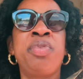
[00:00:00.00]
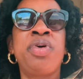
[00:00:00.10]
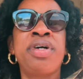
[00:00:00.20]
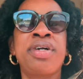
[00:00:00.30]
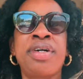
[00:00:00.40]

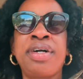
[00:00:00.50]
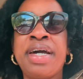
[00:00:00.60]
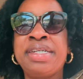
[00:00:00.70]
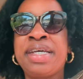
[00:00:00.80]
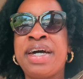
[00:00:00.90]
more
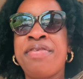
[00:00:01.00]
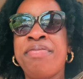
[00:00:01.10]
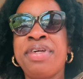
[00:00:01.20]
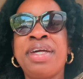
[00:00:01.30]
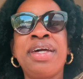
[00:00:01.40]
as
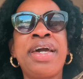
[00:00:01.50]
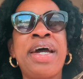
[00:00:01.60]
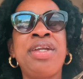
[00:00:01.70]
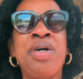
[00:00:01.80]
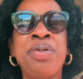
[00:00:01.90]
I've
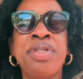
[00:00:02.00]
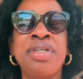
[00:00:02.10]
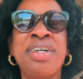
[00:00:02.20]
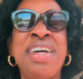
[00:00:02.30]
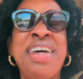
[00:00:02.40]
gotten older.